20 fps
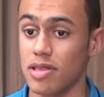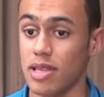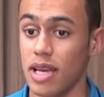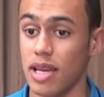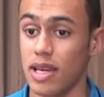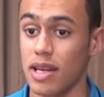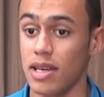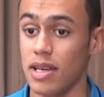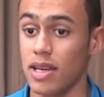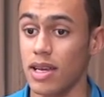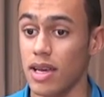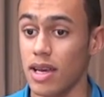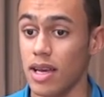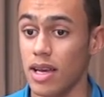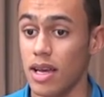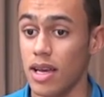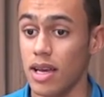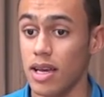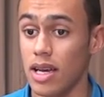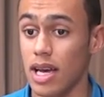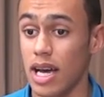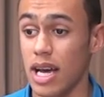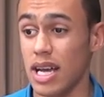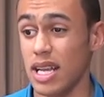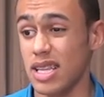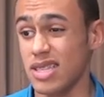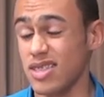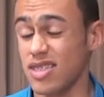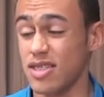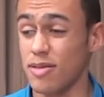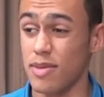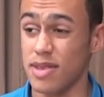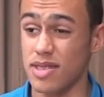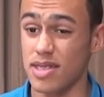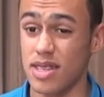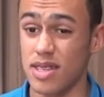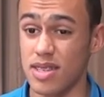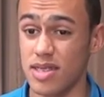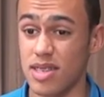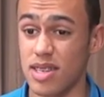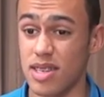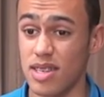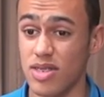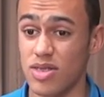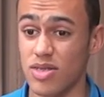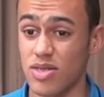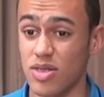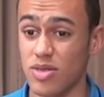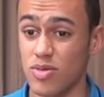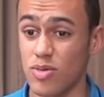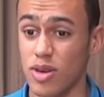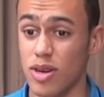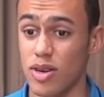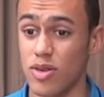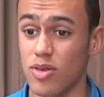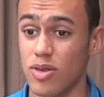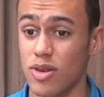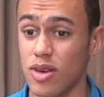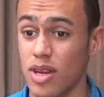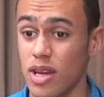daily and to some extent the teachers as well.